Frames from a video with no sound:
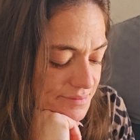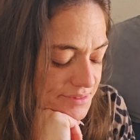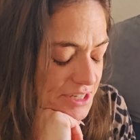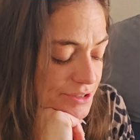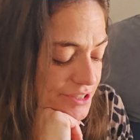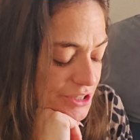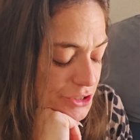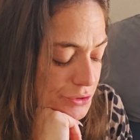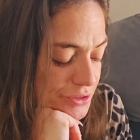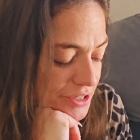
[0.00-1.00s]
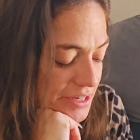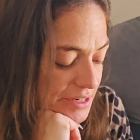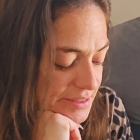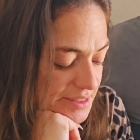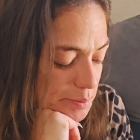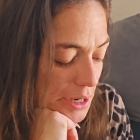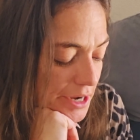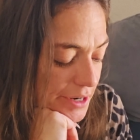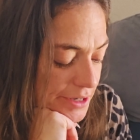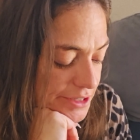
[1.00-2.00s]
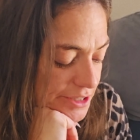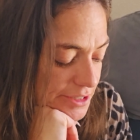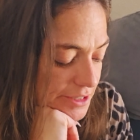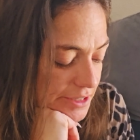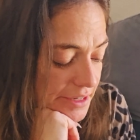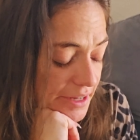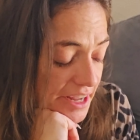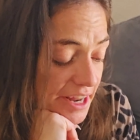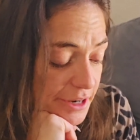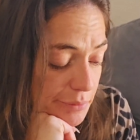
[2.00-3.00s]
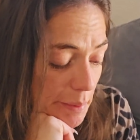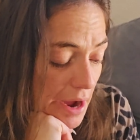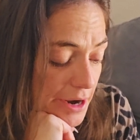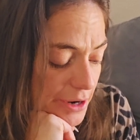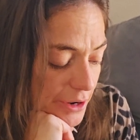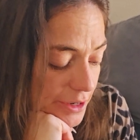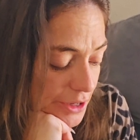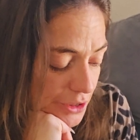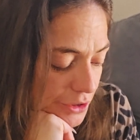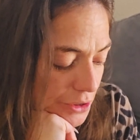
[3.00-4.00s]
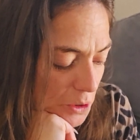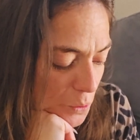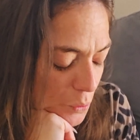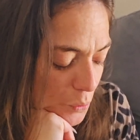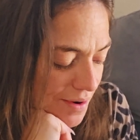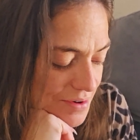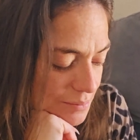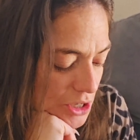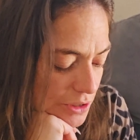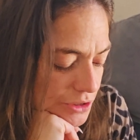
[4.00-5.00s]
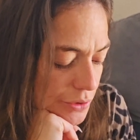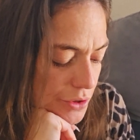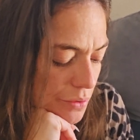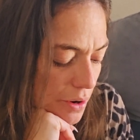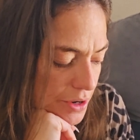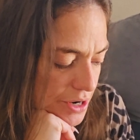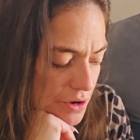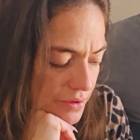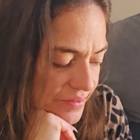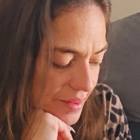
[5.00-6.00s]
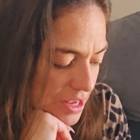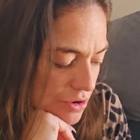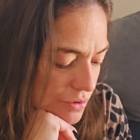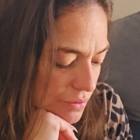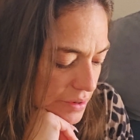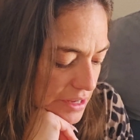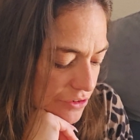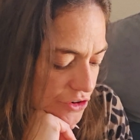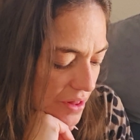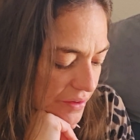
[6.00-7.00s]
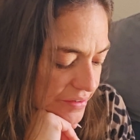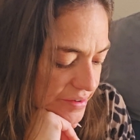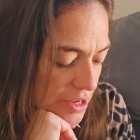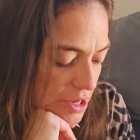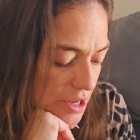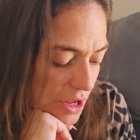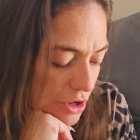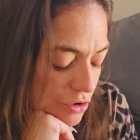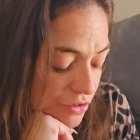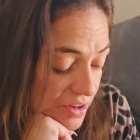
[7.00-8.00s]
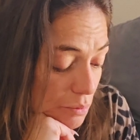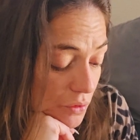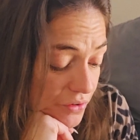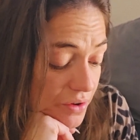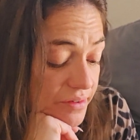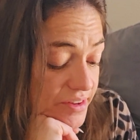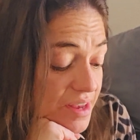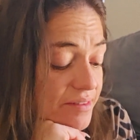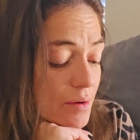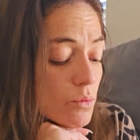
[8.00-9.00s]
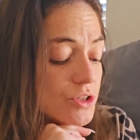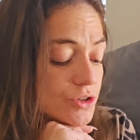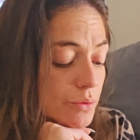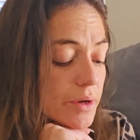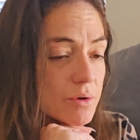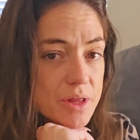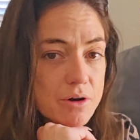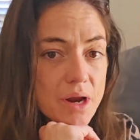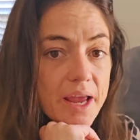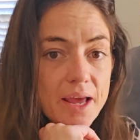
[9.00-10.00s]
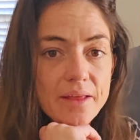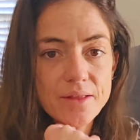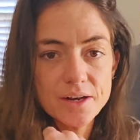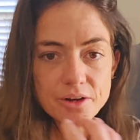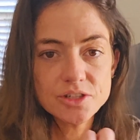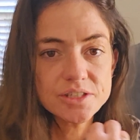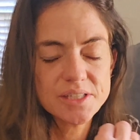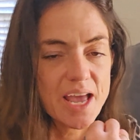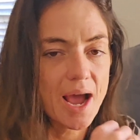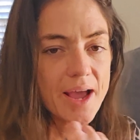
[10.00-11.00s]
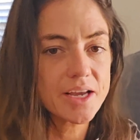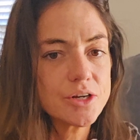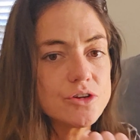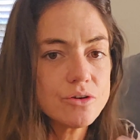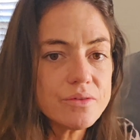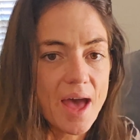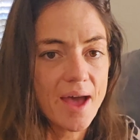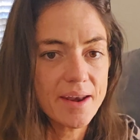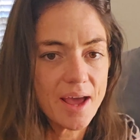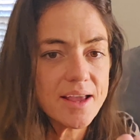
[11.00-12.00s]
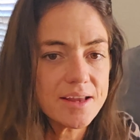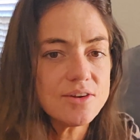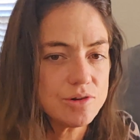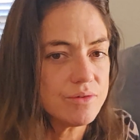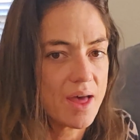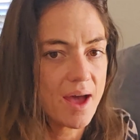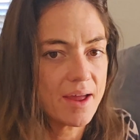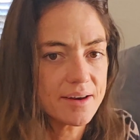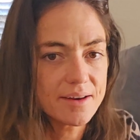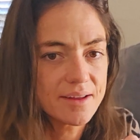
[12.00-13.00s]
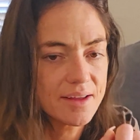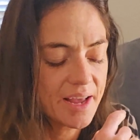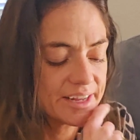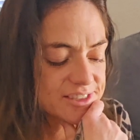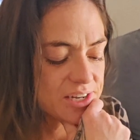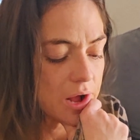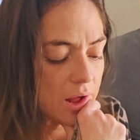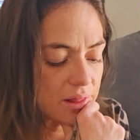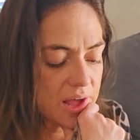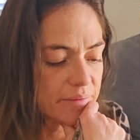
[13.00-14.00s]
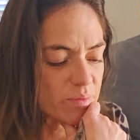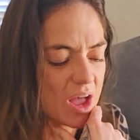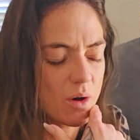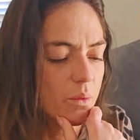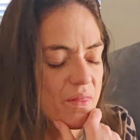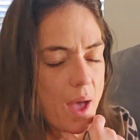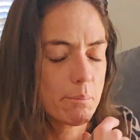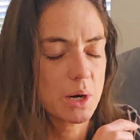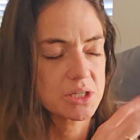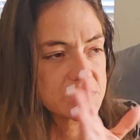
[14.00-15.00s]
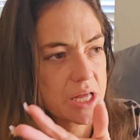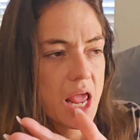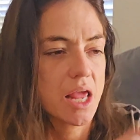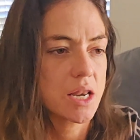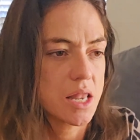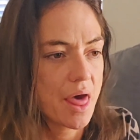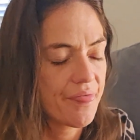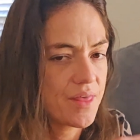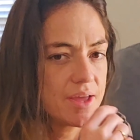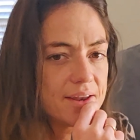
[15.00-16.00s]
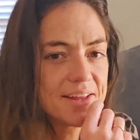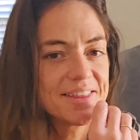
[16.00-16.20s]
Continue to get inspired and admire. You know, whoever I'm talking to, you already know. It's like you don't get jealousy. You see someone doing really great, and then you're just like, I can do that. I can do that. It's not like, oh, well, that person ain't nothing.